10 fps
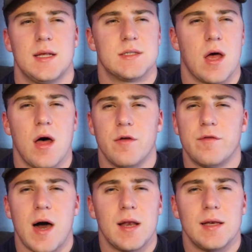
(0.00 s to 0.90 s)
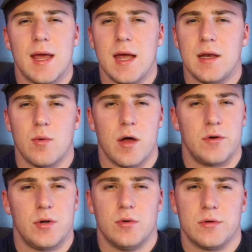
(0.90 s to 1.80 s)
It's all fine and dandy while
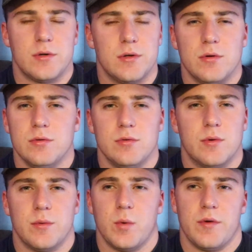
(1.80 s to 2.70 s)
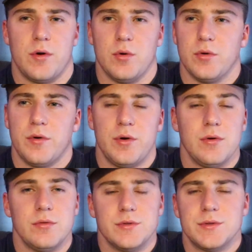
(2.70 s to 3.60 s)
they're doing their when they're doing their
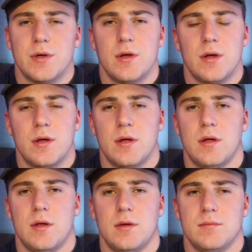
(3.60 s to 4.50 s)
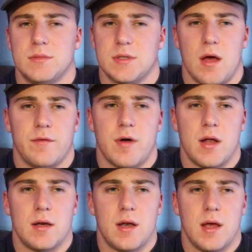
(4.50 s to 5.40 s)
dues. It's all
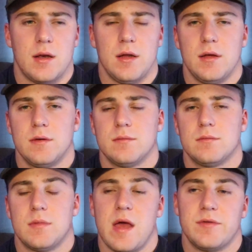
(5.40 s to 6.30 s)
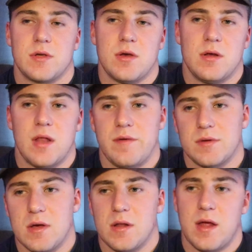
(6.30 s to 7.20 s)
fine and dandy. Life's good.
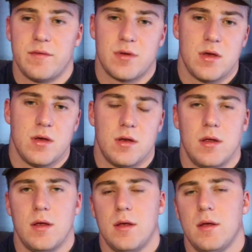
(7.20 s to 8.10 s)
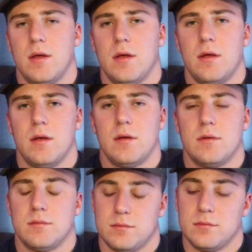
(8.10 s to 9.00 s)
Life's good. Life's good.
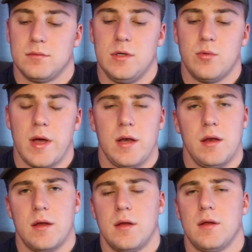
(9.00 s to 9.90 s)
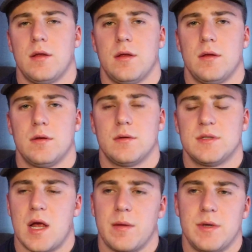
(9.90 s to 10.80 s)
You wait.
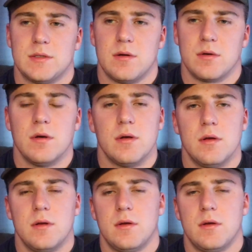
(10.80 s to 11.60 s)
It's not gonna be so good.